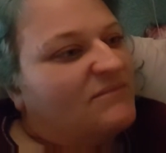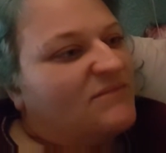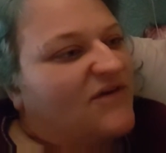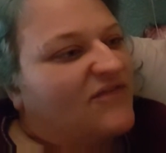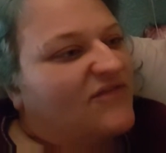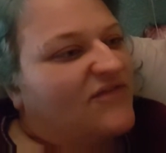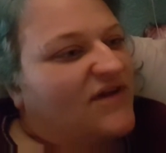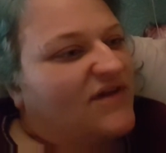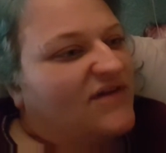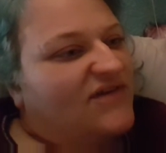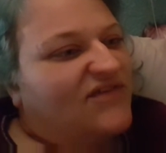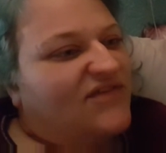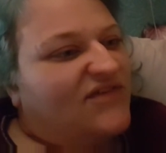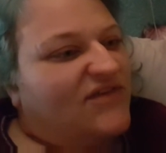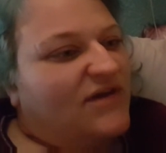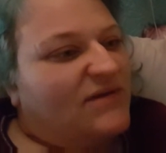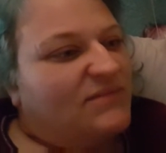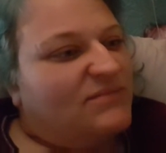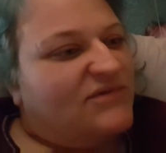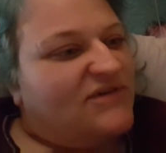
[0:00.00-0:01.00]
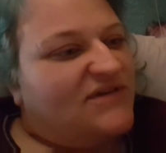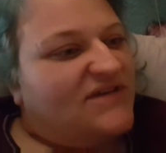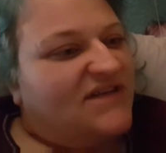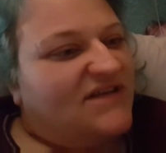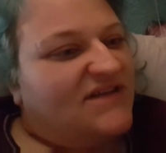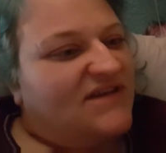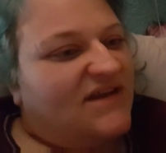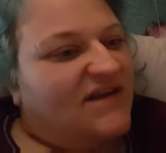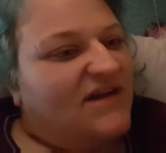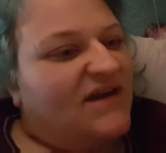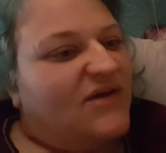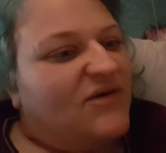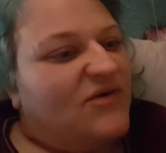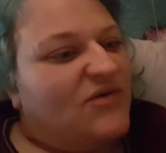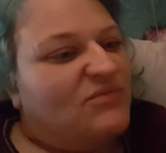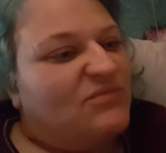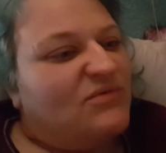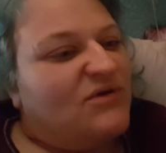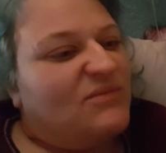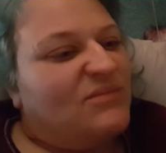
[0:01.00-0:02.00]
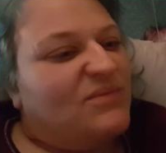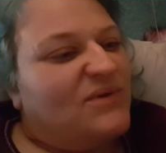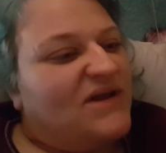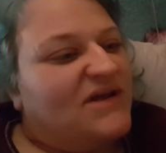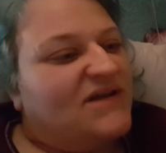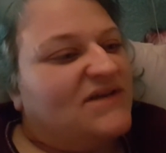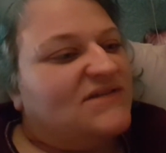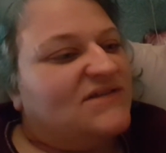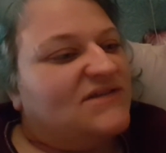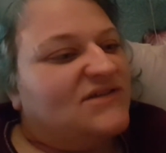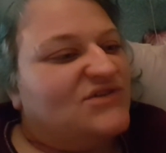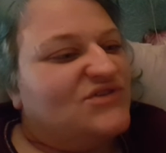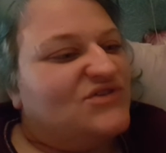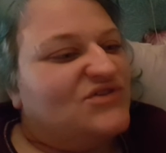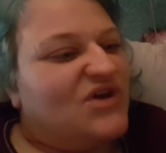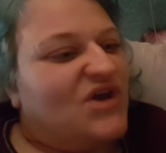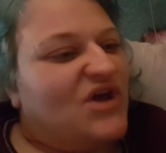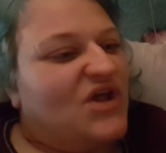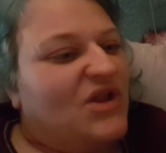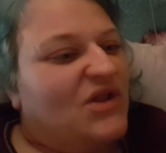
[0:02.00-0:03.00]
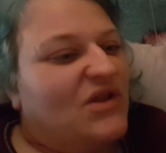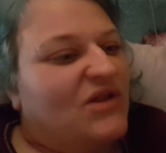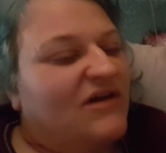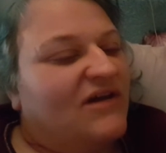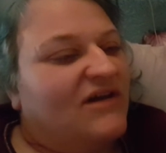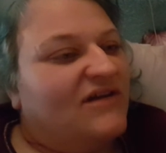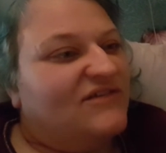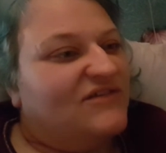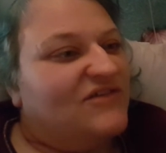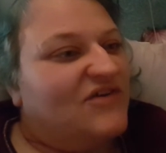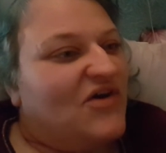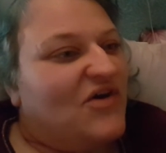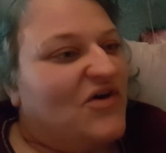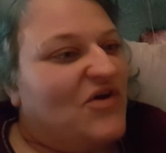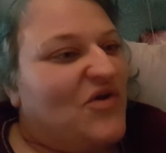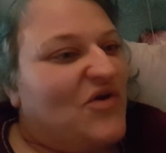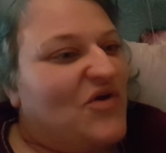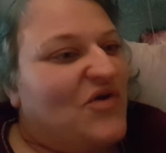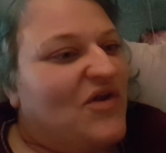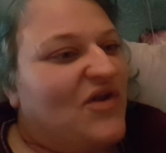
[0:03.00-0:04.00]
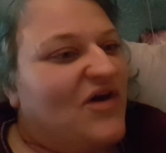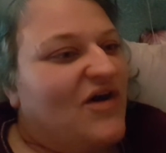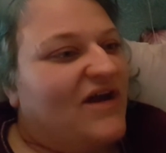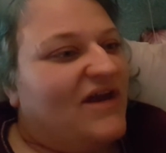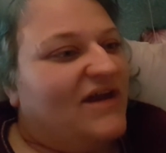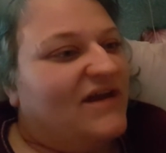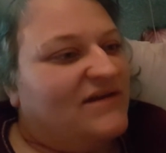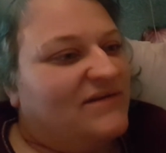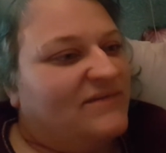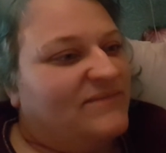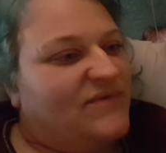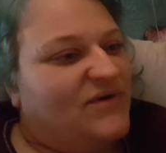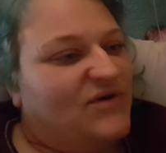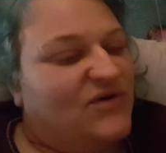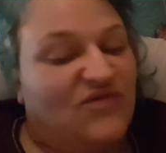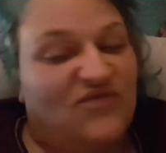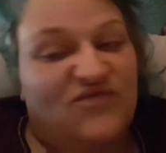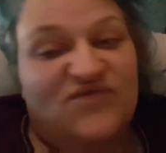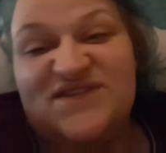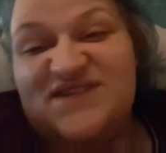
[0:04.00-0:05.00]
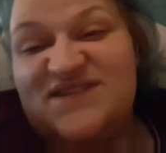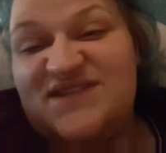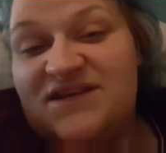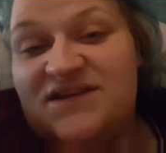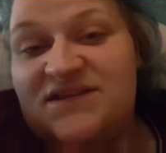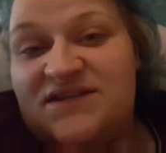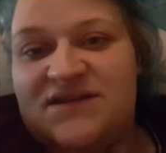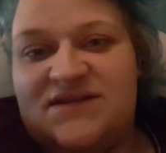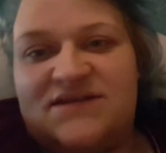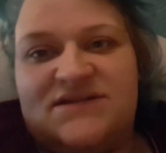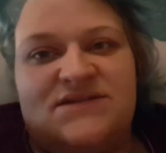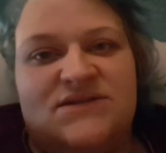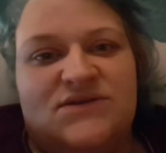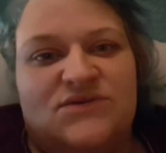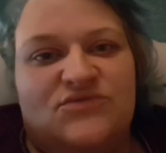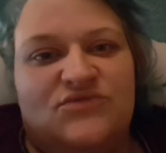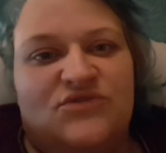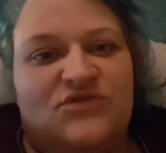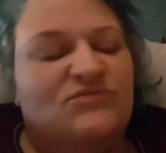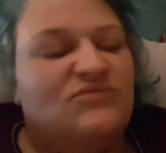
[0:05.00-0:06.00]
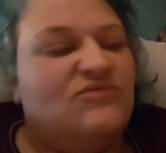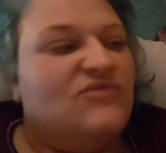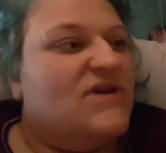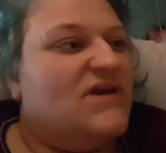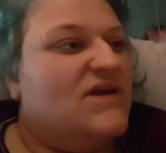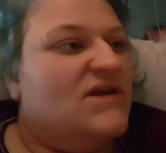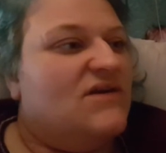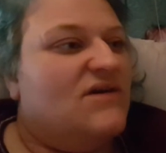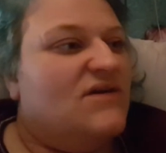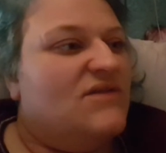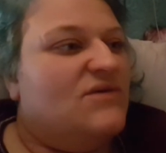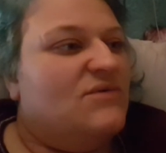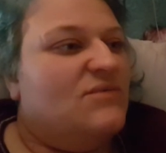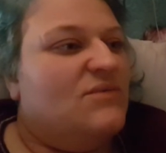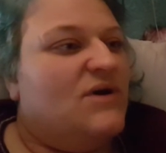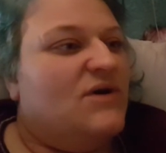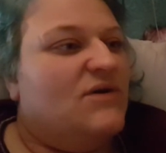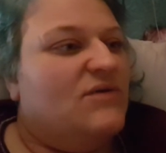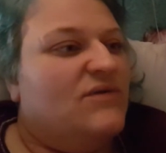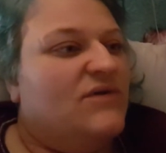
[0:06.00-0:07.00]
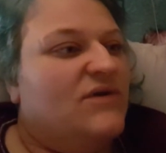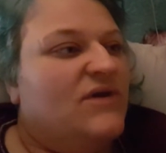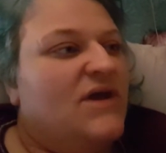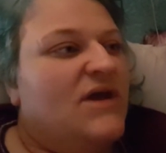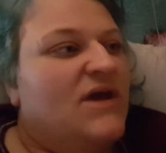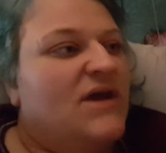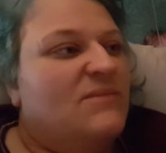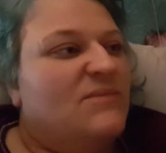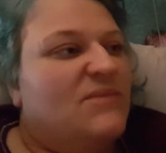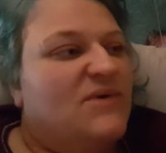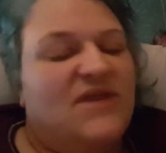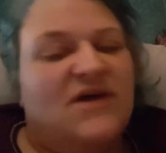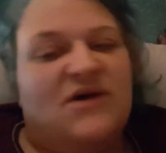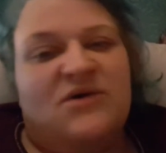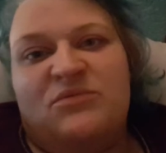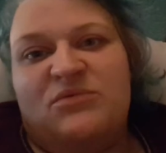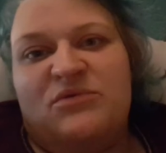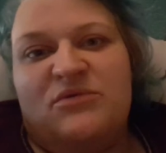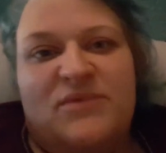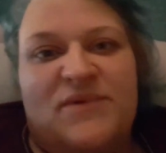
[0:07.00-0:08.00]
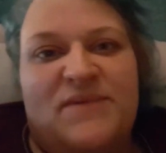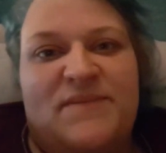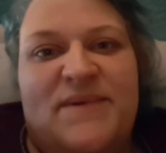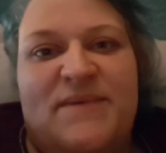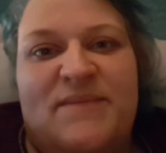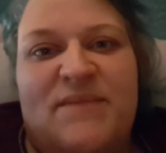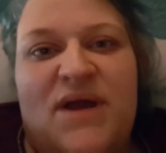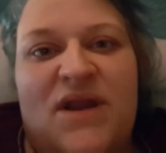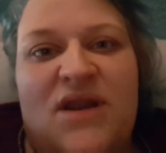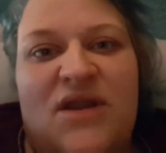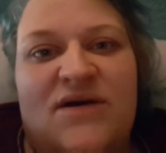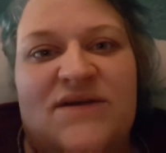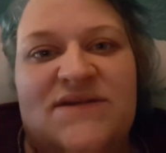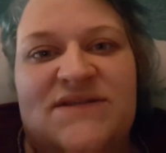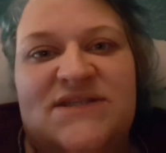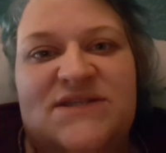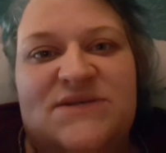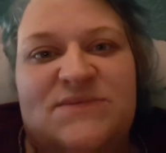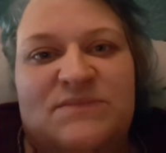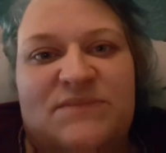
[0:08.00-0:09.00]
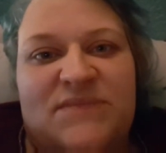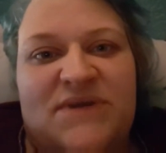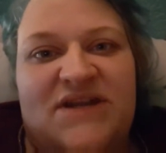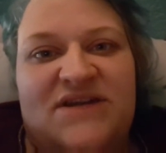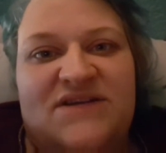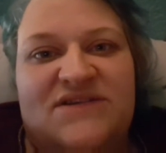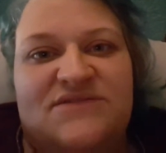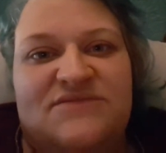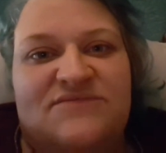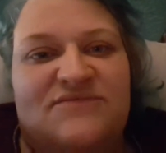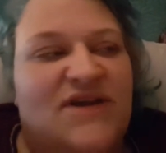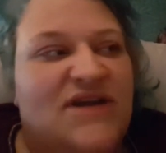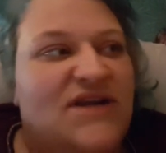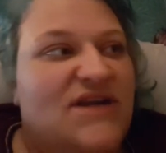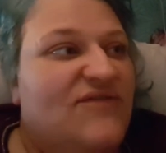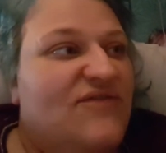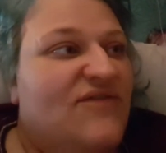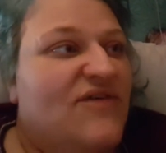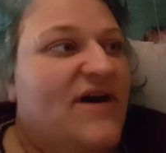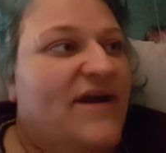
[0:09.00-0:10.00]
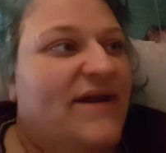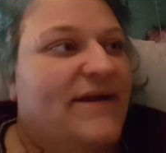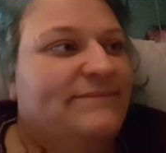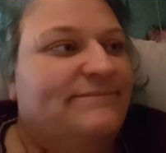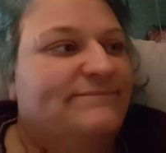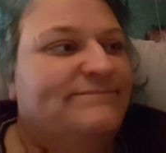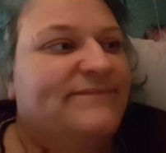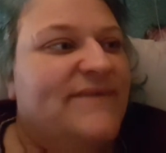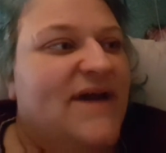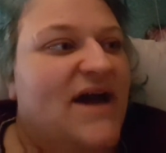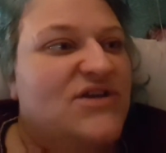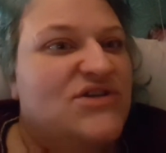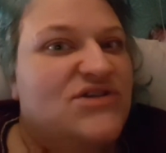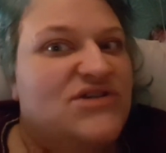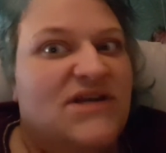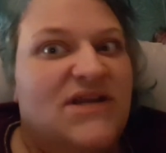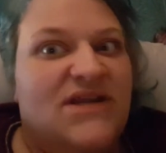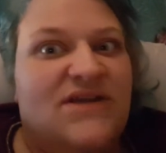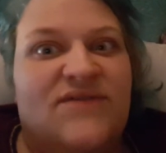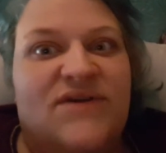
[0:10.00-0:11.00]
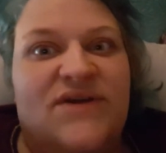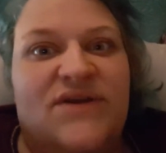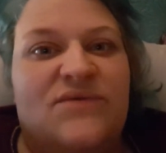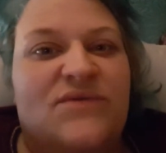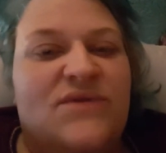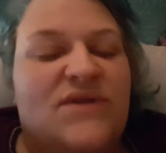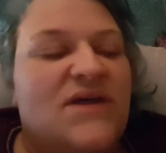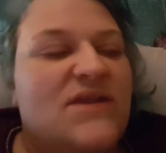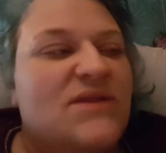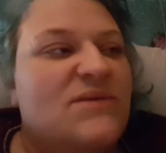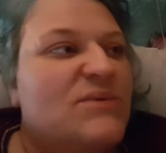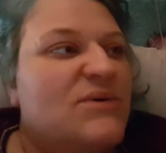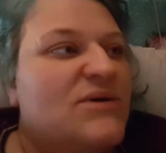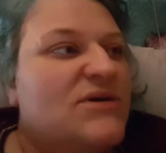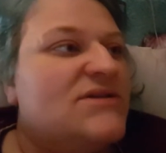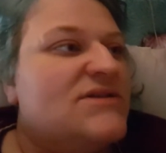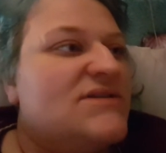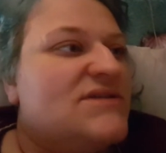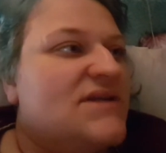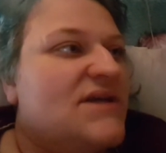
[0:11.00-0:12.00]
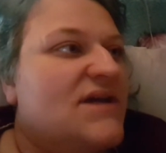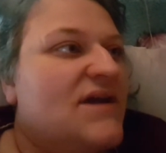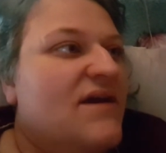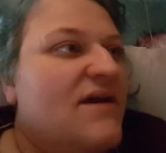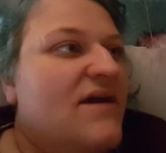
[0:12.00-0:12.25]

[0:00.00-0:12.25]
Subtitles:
Mafiosa, Pretty Deadly, All the Bright Places, Shell, and Girl Online. And obviously there's the group read Otherworld, but that will probably be my last minute read if I actually read all the other books.